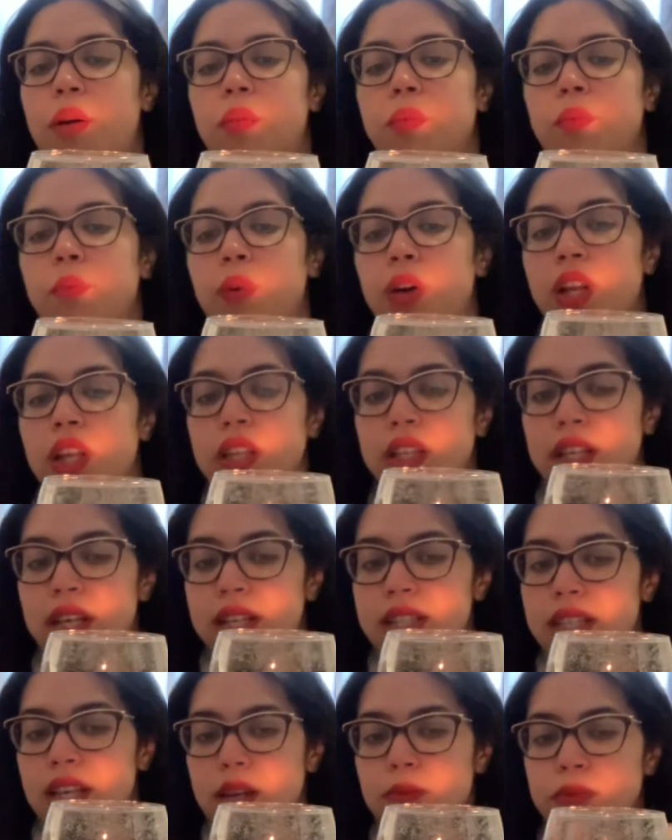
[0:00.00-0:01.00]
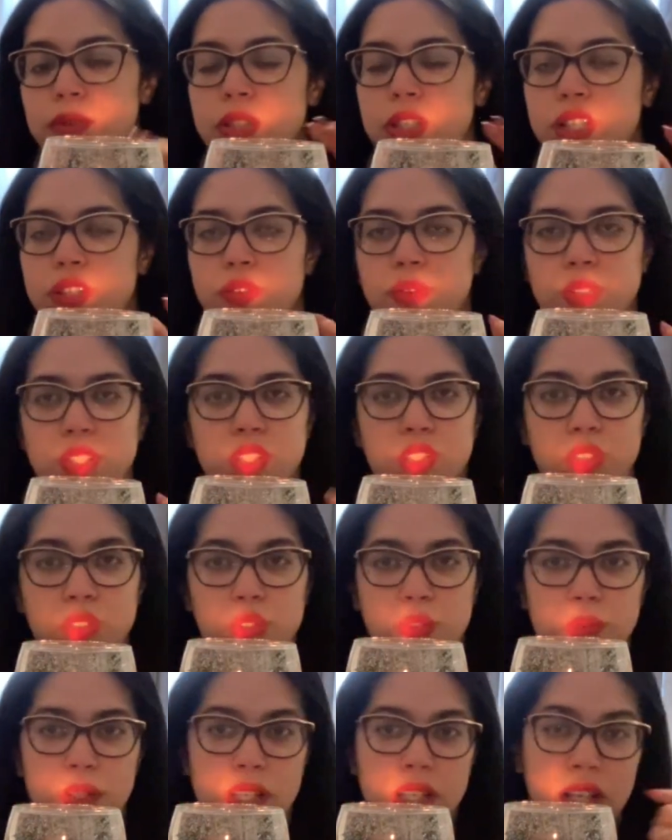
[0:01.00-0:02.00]
One of the examples that I always
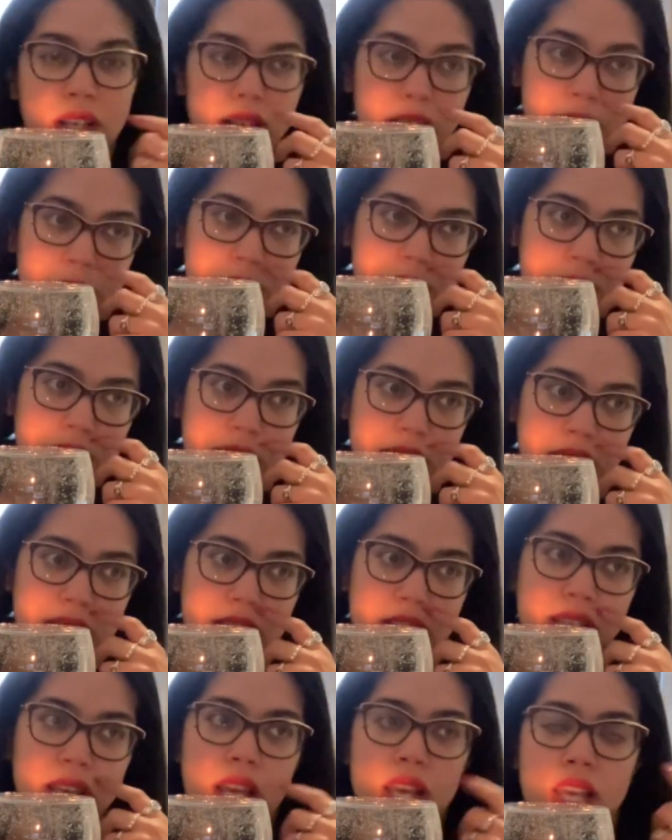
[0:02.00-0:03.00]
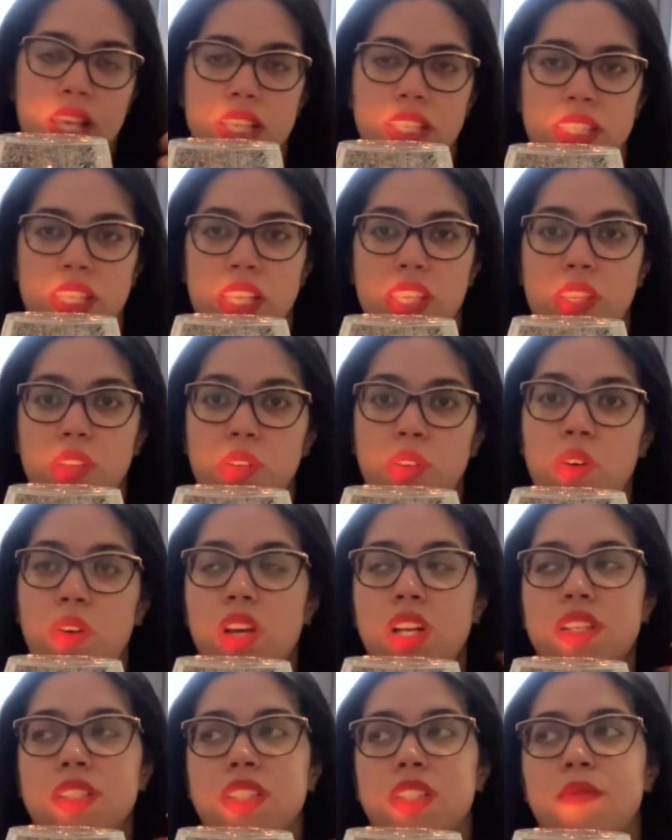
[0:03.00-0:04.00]
use when it comes to this is, like, you know
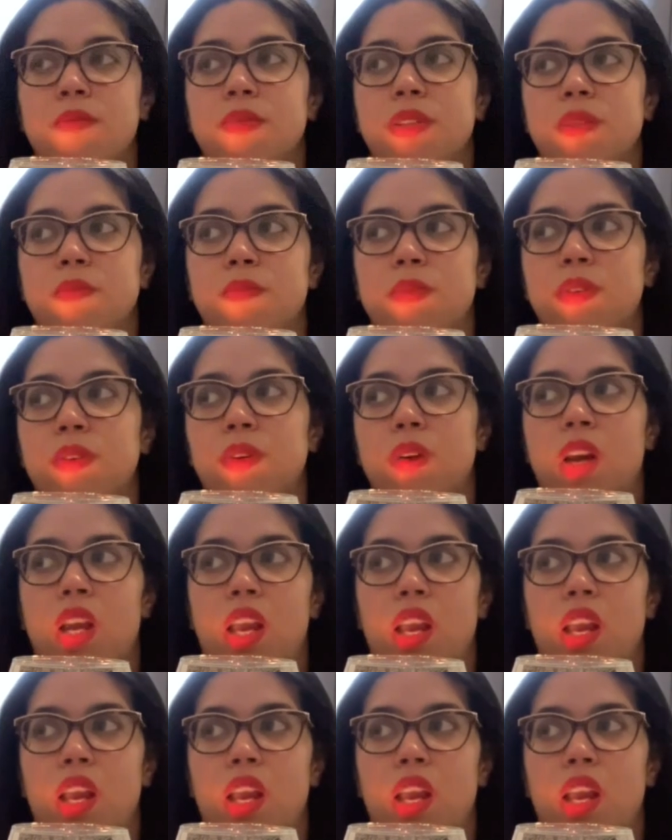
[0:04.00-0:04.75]
how some people